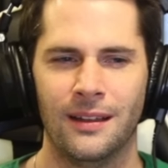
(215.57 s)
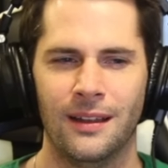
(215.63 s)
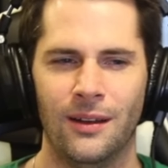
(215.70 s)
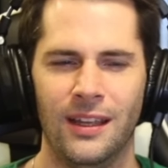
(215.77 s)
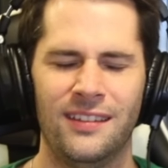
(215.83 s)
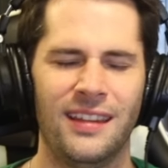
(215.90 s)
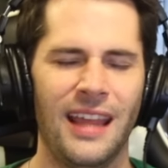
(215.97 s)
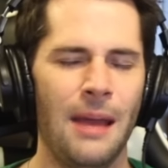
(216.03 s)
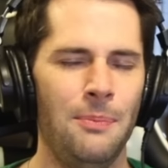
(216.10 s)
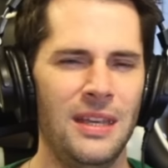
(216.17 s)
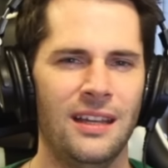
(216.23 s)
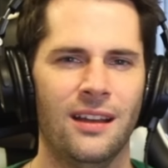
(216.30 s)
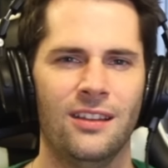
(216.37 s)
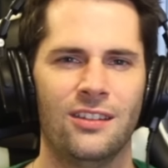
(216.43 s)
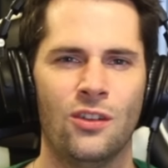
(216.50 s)
Is that
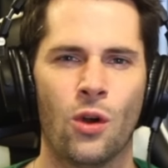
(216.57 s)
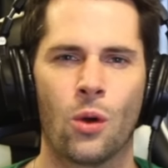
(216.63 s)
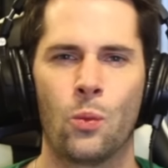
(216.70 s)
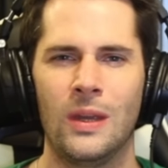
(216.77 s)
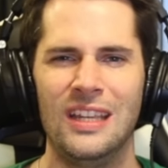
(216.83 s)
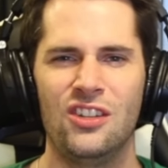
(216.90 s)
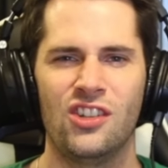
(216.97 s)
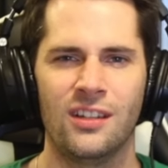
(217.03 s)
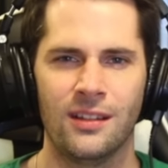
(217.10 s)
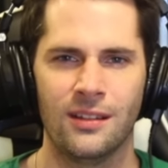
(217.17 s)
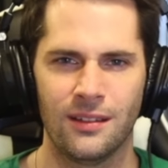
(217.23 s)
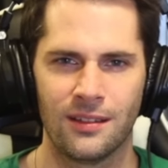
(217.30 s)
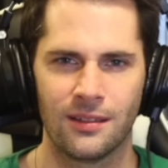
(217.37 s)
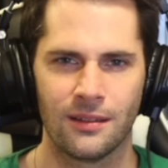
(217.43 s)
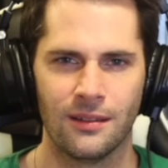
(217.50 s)
because
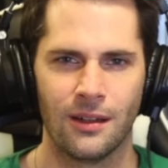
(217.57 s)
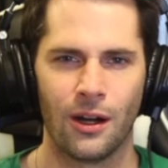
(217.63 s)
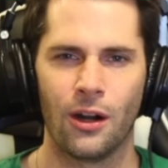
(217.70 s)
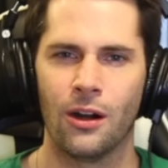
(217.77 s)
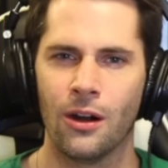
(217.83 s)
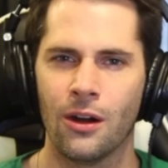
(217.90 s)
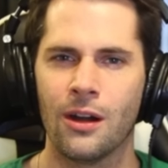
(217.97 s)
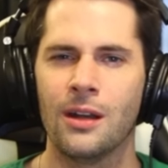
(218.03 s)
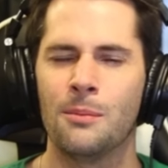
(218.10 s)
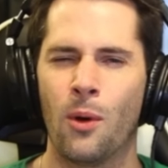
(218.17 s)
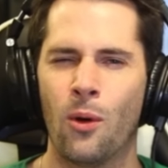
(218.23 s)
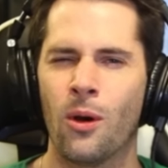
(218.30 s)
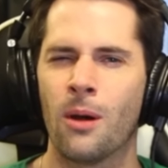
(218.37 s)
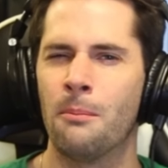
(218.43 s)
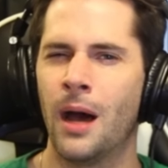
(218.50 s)
Norwegians earn
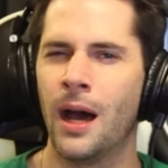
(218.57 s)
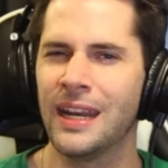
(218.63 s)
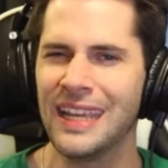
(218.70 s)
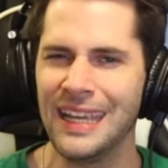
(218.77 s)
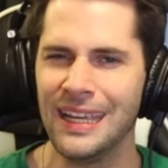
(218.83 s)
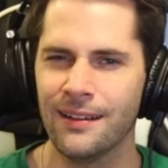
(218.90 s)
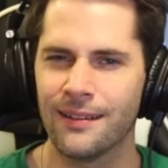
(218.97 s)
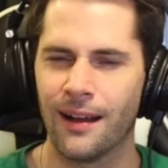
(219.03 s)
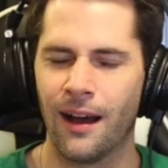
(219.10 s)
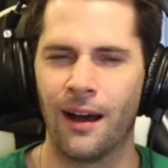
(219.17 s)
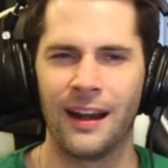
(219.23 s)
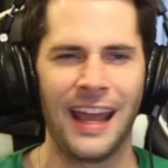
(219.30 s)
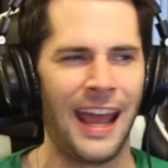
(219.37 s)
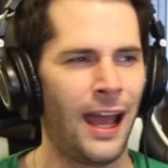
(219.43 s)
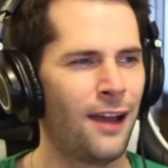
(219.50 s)
more money
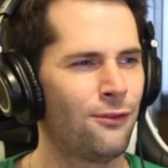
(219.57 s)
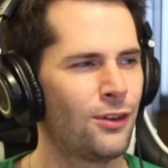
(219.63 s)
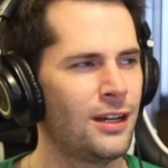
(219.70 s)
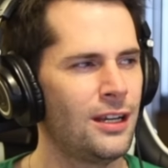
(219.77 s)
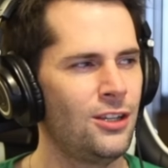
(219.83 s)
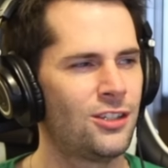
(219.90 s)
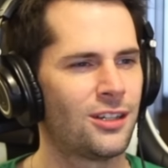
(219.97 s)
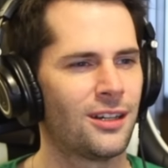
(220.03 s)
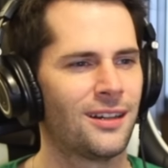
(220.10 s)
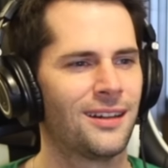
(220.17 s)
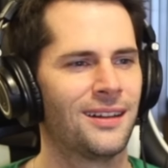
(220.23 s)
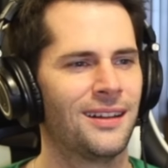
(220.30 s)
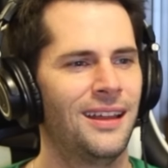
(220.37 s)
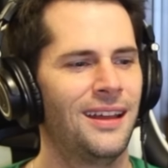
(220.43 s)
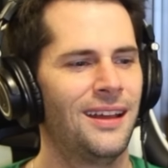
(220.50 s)
on average,
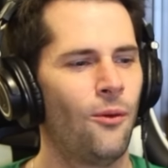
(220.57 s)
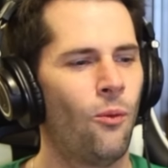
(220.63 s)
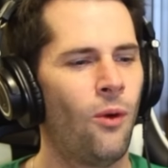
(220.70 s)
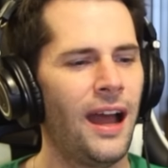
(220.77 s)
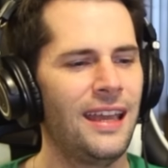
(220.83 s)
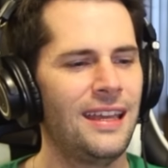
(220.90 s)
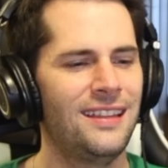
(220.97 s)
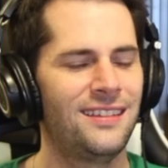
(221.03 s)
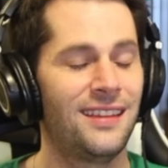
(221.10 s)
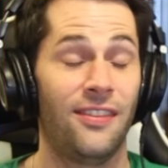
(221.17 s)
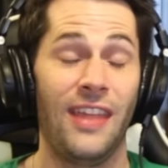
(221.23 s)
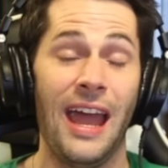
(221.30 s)
or why is that?